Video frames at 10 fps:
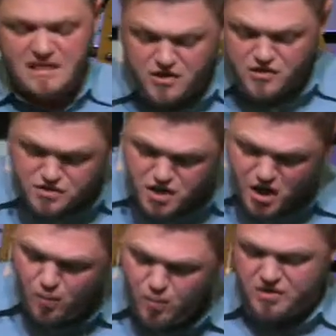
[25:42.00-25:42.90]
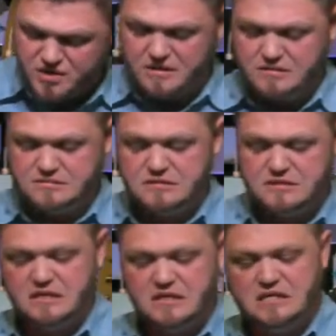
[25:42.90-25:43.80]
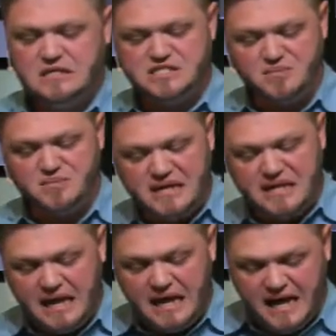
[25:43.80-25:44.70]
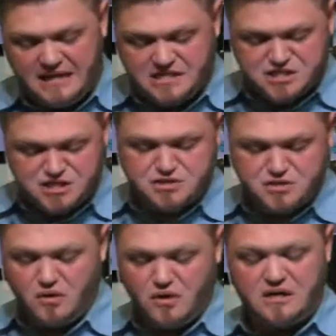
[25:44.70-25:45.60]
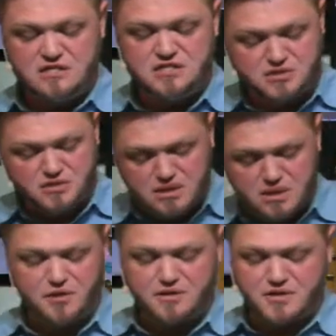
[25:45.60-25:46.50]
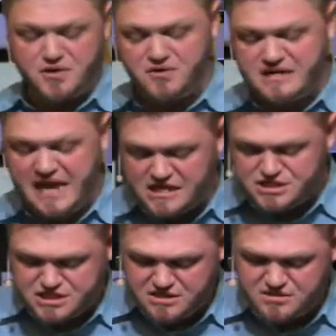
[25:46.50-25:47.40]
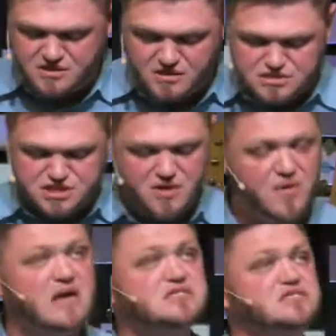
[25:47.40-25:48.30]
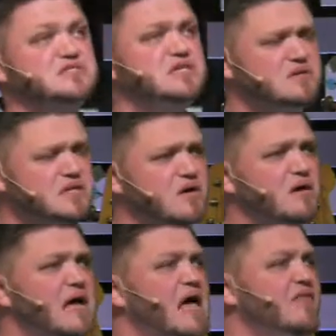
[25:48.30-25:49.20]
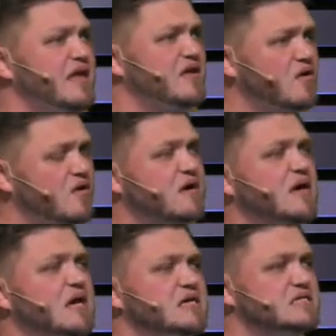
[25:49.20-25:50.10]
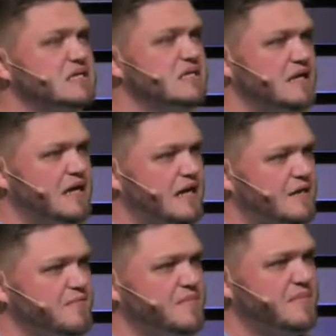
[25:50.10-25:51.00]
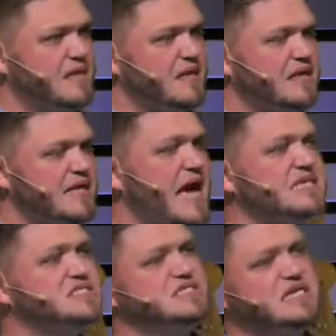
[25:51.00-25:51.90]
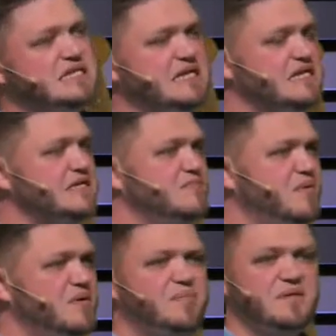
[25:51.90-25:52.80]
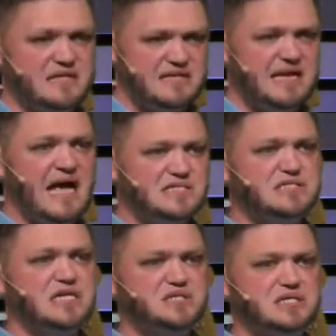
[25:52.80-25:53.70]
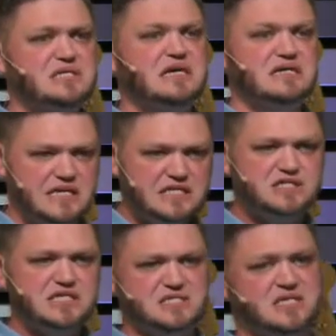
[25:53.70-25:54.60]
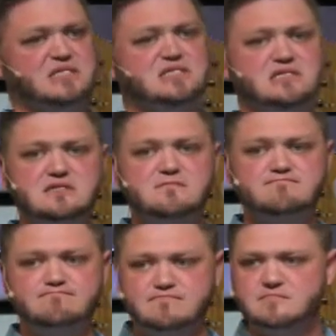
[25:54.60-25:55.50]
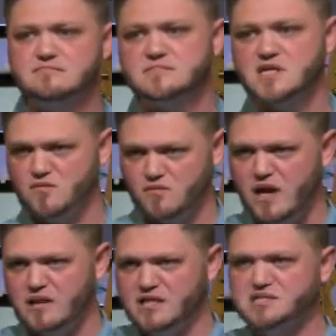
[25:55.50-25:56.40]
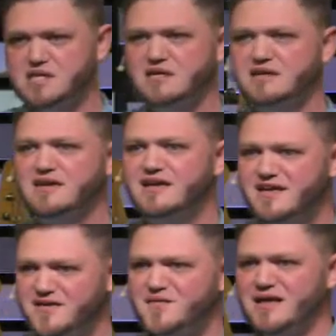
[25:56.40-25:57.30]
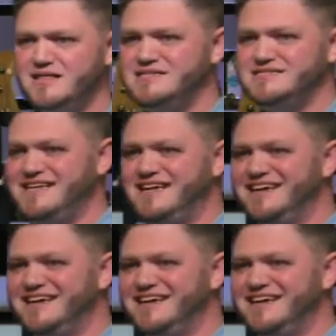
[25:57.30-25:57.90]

your coworker, somebody at the store, a store clerk or cashier, those around you. Do you know that your uh, gas attendant, people at the gas station, need Jesus? Right, Lindsay? Right, Lindsay?